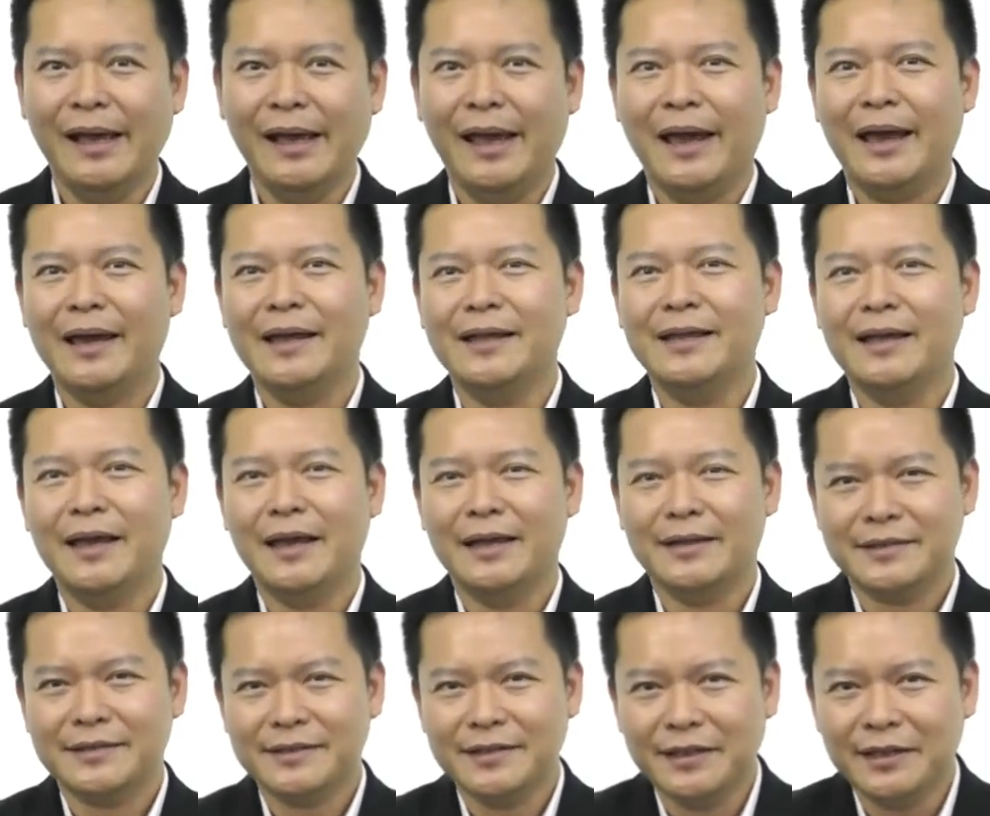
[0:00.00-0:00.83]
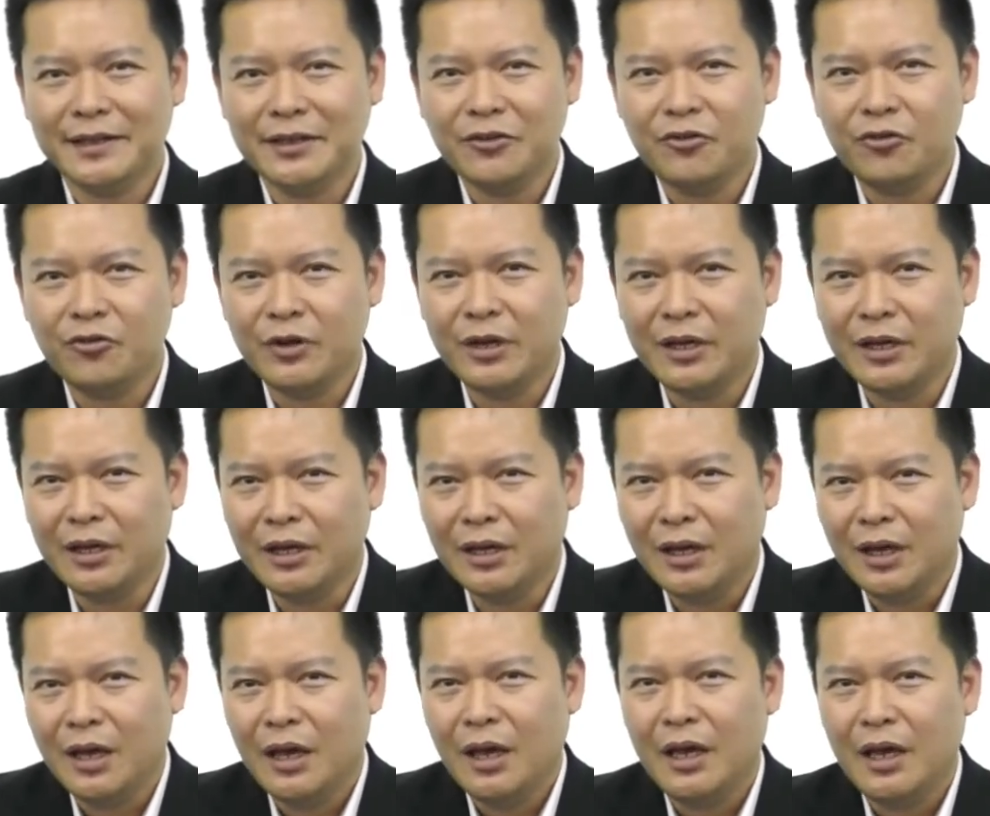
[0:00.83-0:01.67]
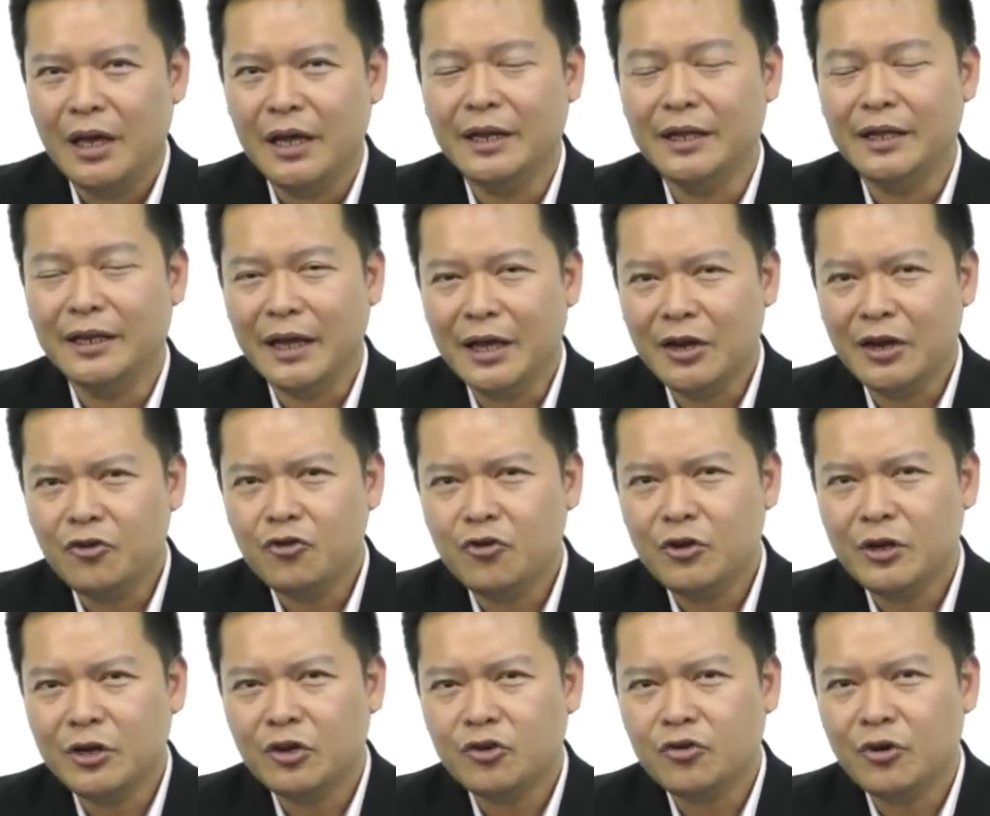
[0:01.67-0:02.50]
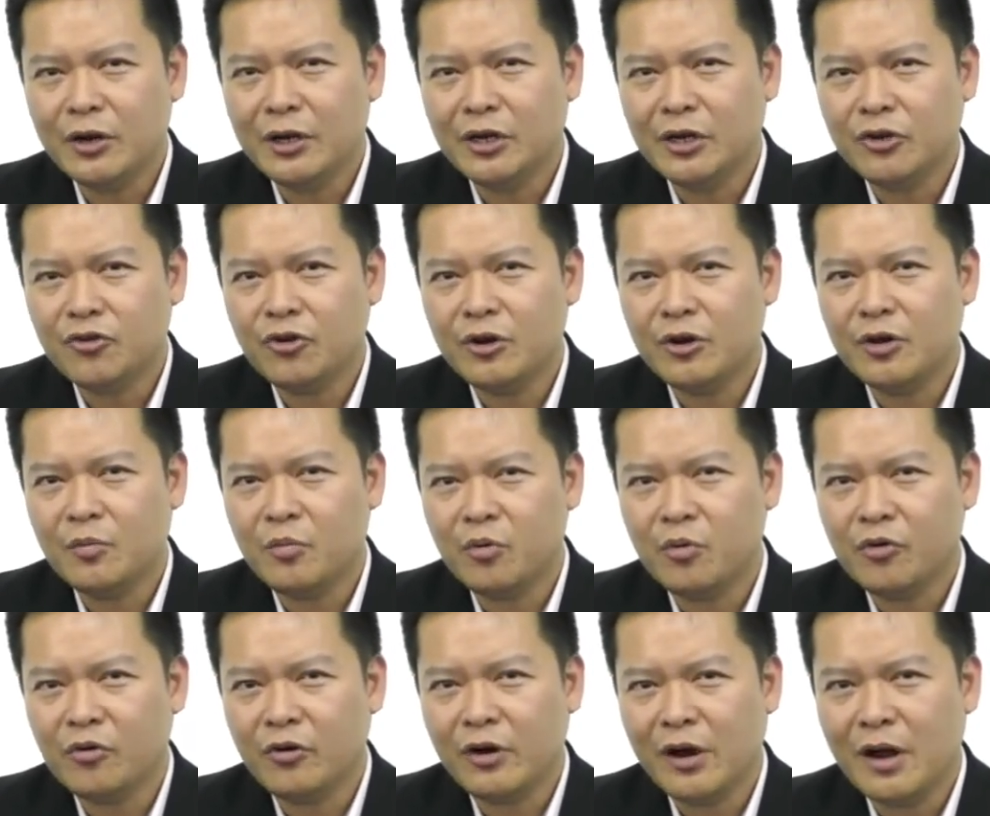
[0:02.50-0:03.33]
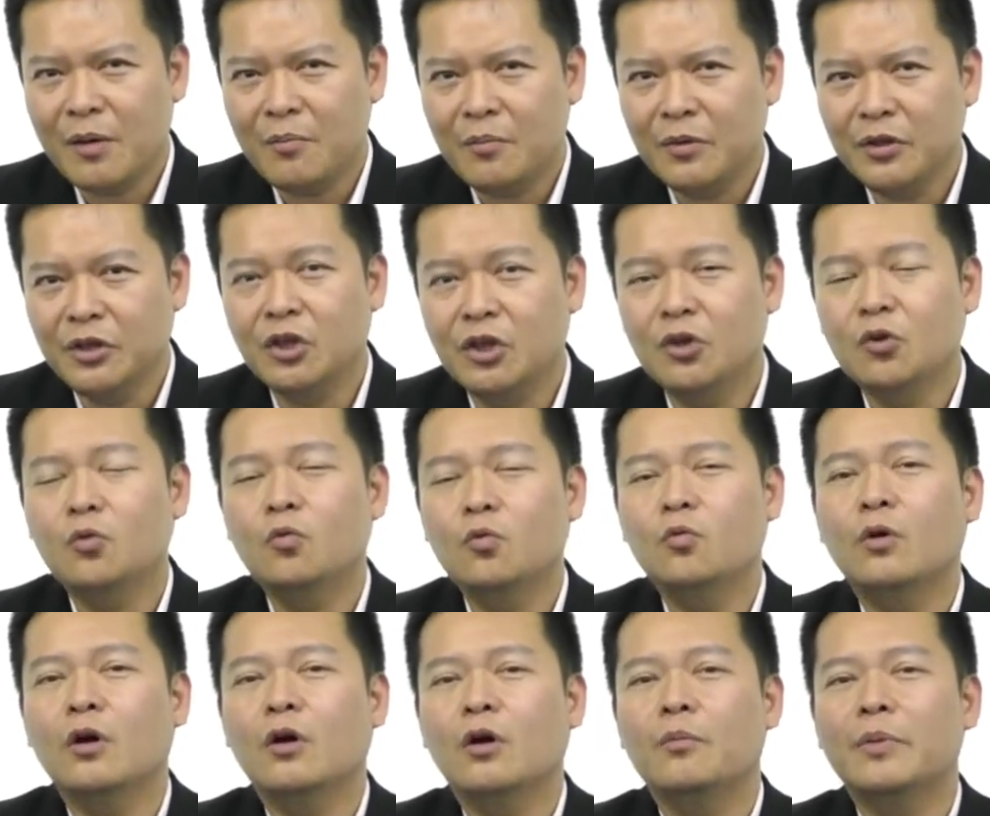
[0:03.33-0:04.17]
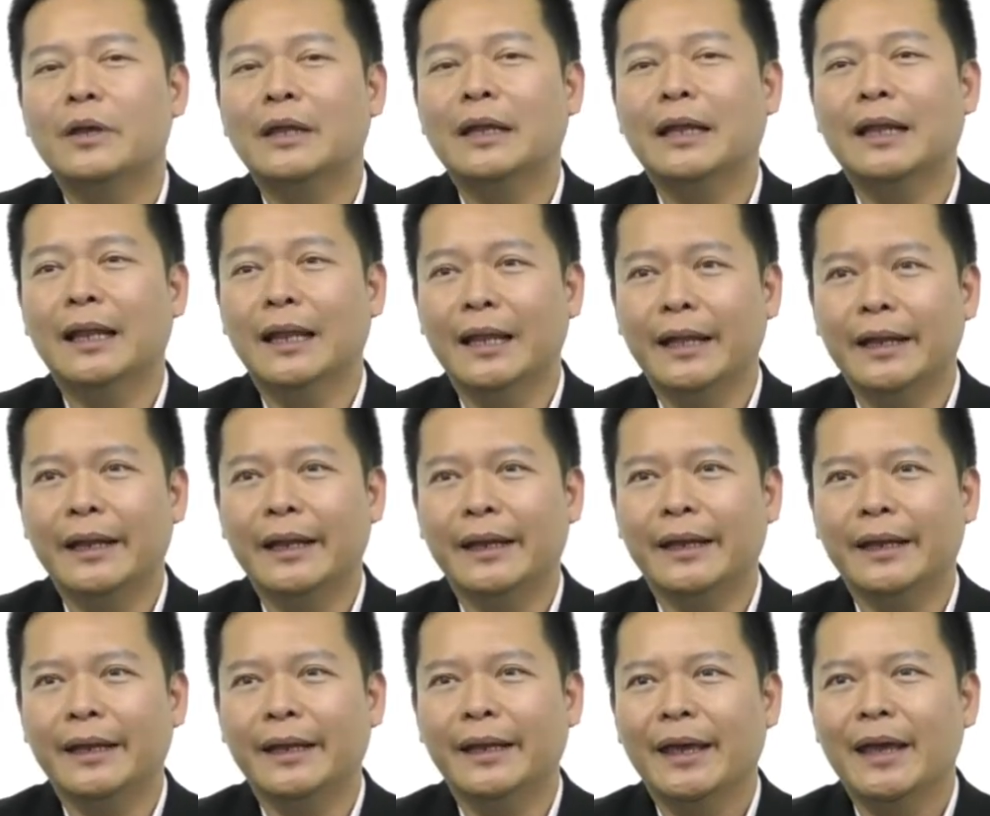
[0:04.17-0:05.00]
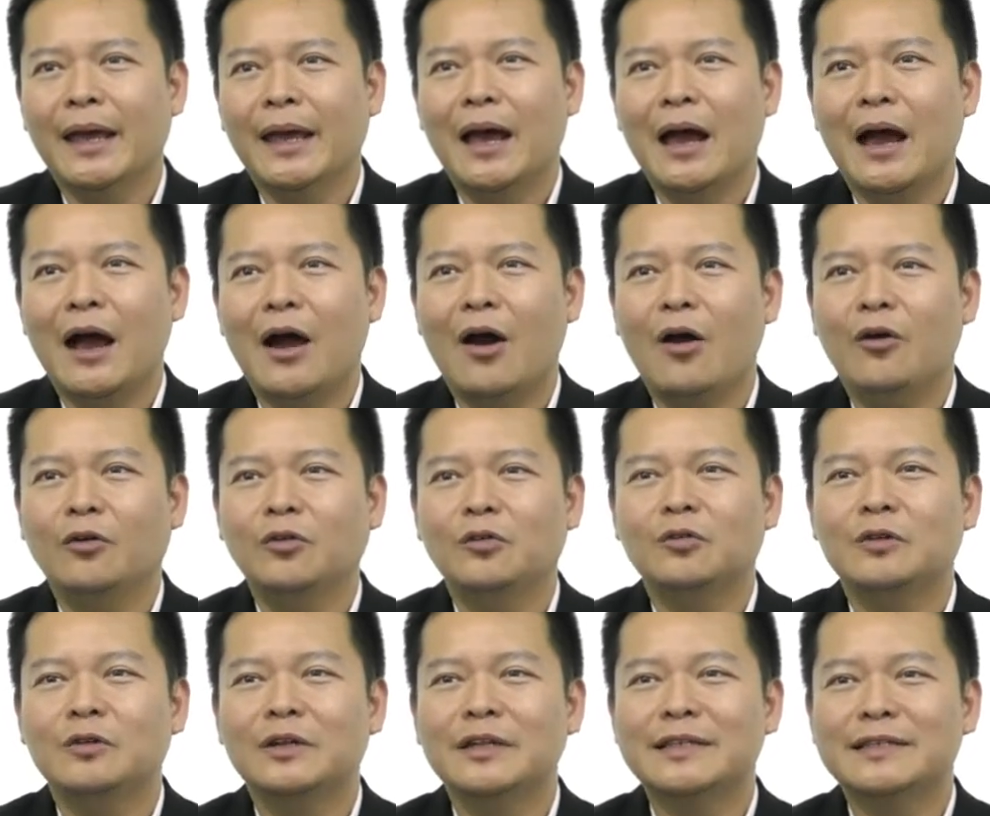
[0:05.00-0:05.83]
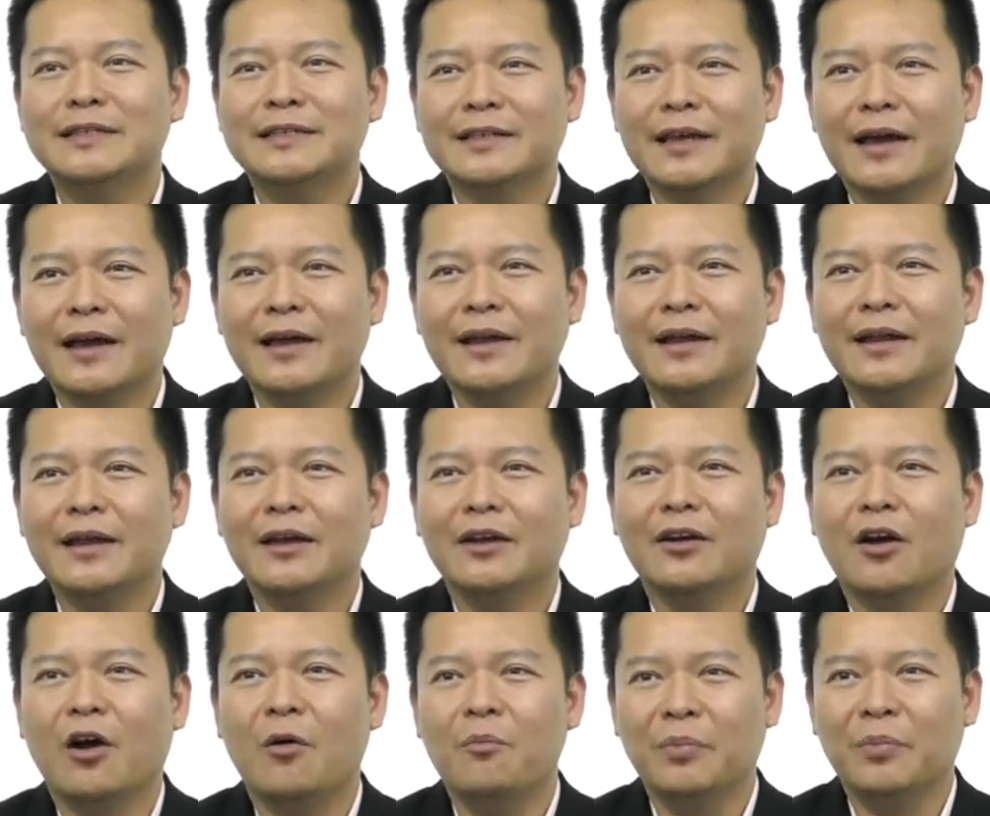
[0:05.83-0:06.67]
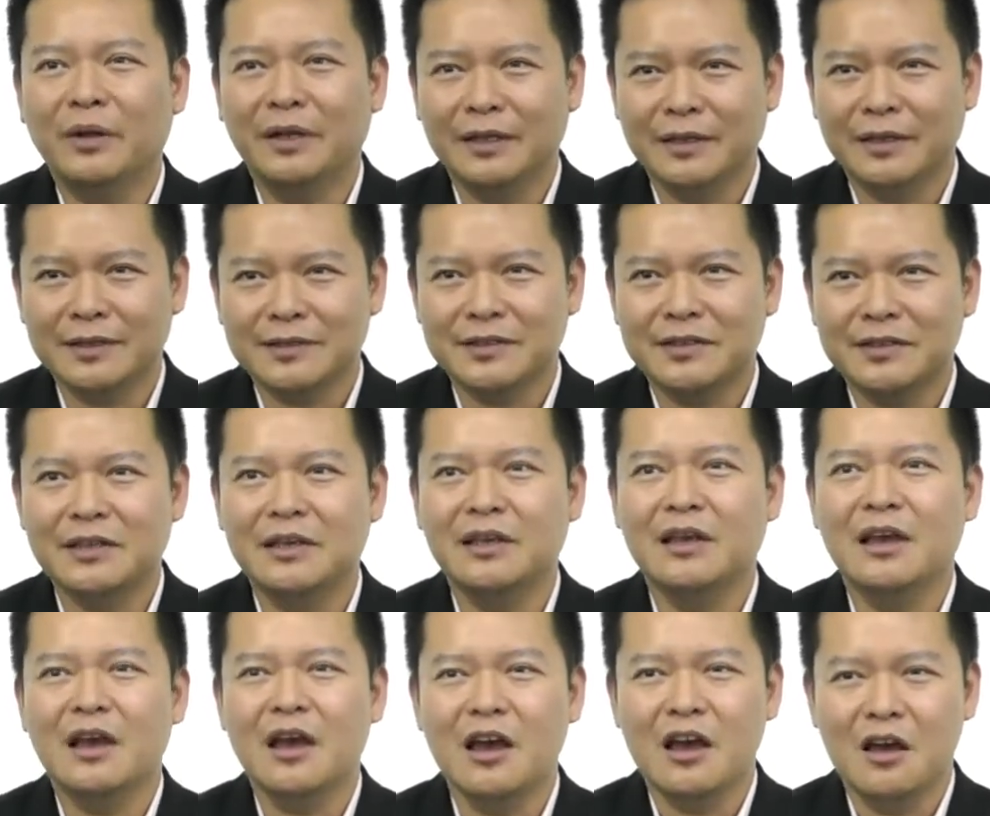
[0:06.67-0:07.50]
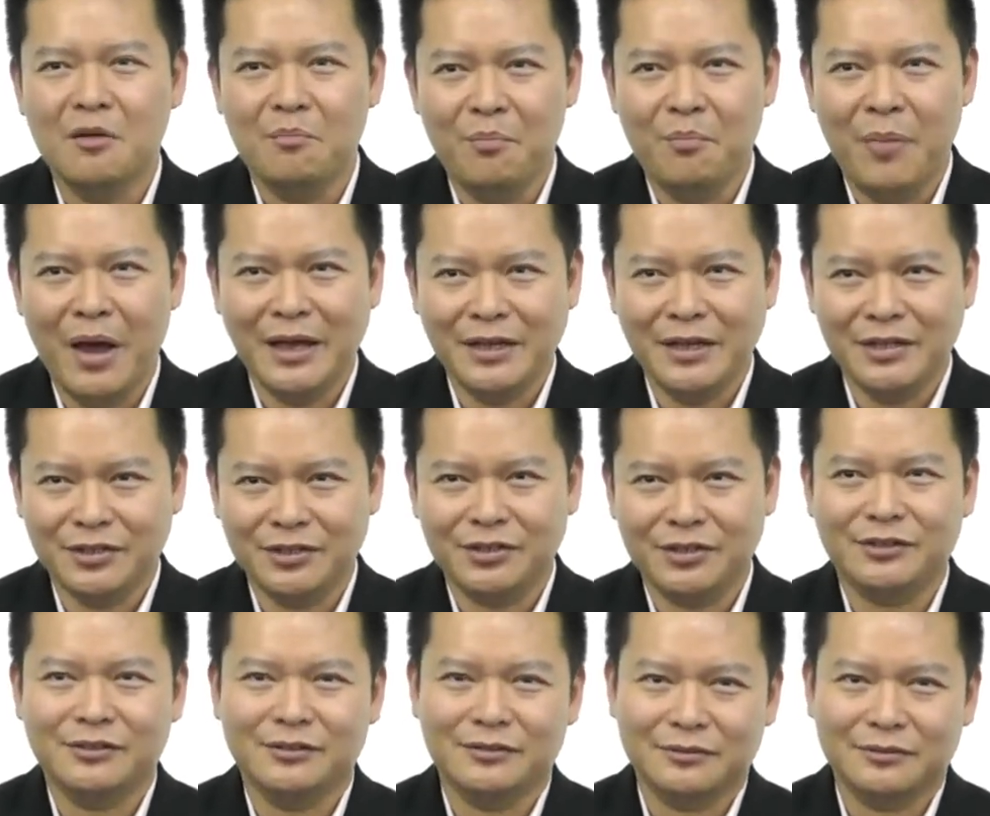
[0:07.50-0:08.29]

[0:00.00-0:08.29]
And at City 3, in Day 3 Trainer program, you will be learning how to design competency-based